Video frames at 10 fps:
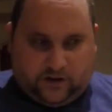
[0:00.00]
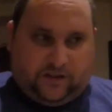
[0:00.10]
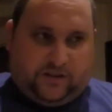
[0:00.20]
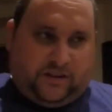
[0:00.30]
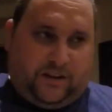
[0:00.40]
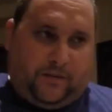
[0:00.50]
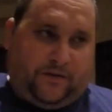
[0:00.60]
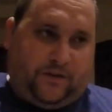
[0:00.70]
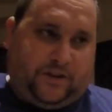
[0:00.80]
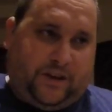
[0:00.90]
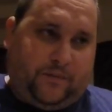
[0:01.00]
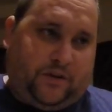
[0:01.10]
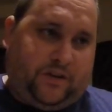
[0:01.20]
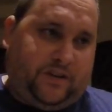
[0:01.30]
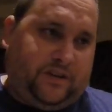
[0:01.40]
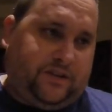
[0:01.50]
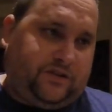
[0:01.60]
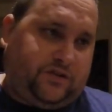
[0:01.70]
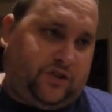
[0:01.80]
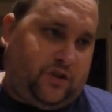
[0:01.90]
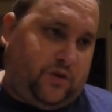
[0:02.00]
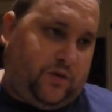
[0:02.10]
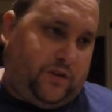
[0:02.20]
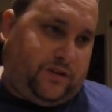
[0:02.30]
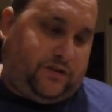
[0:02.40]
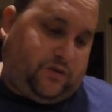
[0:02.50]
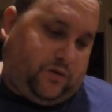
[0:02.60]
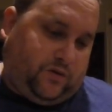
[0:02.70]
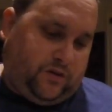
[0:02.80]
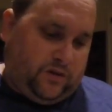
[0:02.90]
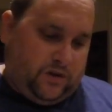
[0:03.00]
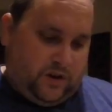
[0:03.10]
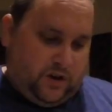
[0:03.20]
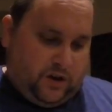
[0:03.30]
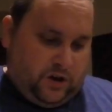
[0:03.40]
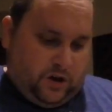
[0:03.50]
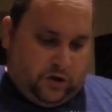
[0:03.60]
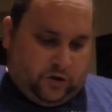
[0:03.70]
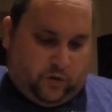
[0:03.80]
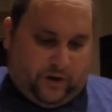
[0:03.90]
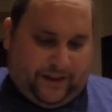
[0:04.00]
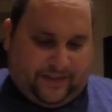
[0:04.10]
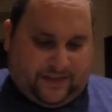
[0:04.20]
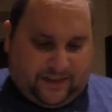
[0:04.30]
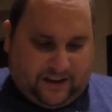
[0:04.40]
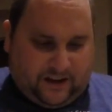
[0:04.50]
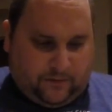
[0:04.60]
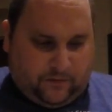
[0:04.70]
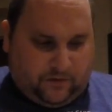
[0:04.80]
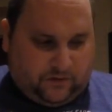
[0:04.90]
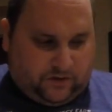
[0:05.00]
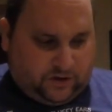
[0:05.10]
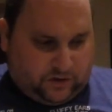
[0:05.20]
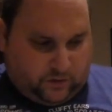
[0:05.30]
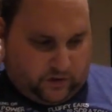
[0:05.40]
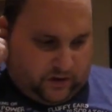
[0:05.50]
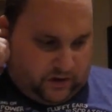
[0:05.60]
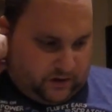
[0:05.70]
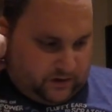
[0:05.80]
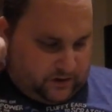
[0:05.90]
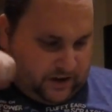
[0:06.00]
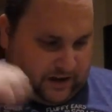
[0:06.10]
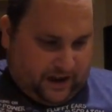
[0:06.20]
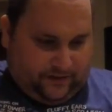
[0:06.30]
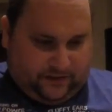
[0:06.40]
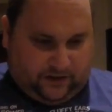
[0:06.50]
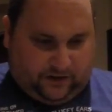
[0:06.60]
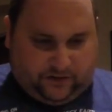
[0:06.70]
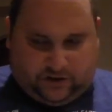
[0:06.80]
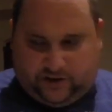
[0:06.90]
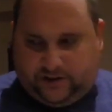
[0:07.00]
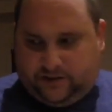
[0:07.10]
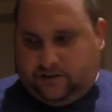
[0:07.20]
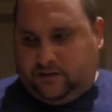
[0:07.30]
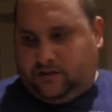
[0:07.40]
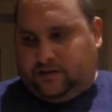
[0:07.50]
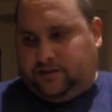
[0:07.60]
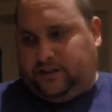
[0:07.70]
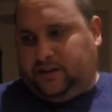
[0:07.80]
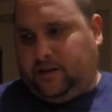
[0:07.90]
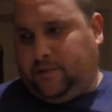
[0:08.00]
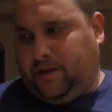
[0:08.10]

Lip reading: this is like my first time building this, so it's cool. So what I think I'm going to do is take everything off the trees, denub